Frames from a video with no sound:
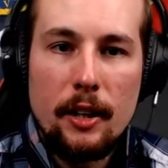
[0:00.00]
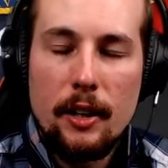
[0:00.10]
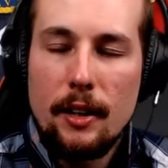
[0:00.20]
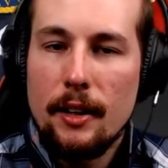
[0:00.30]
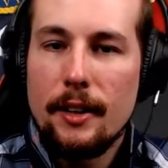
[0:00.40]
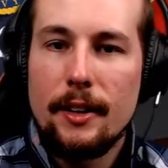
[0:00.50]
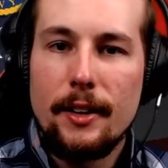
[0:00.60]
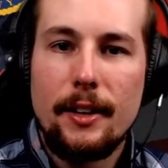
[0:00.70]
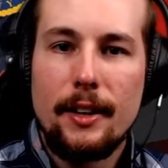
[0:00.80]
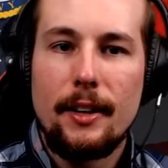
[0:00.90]

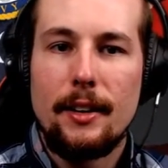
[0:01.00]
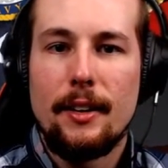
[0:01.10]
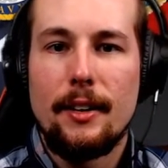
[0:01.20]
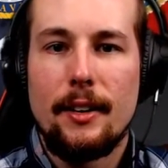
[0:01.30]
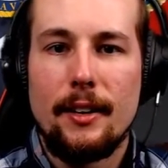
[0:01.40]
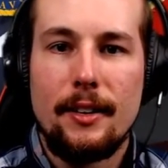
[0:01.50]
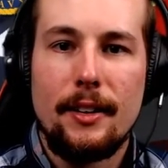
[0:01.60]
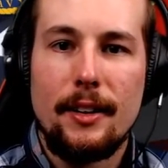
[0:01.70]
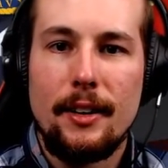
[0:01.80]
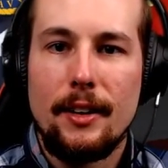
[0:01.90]

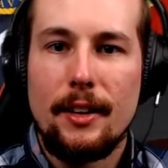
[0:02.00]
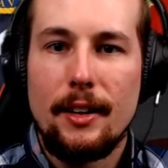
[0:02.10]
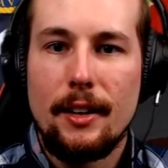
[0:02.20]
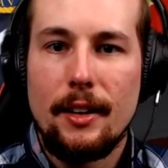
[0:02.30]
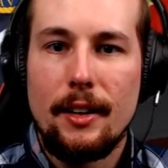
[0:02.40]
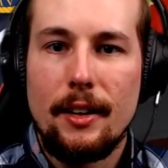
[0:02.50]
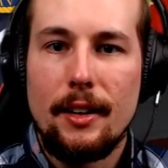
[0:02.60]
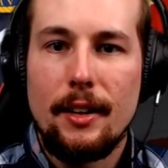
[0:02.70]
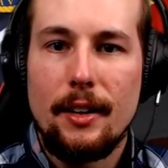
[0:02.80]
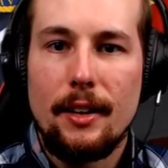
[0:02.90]
(silent)